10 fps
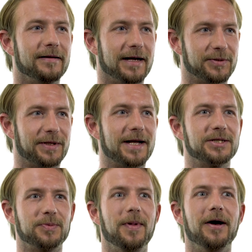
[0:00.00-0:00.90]
That's what
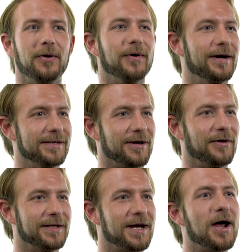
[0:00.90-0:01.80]
that smell was
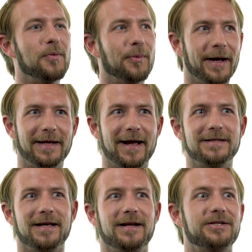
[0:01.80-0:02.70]
all the time when my
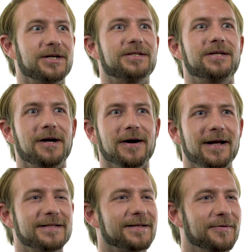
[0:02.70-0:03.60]
dad said, it's just cigarettes.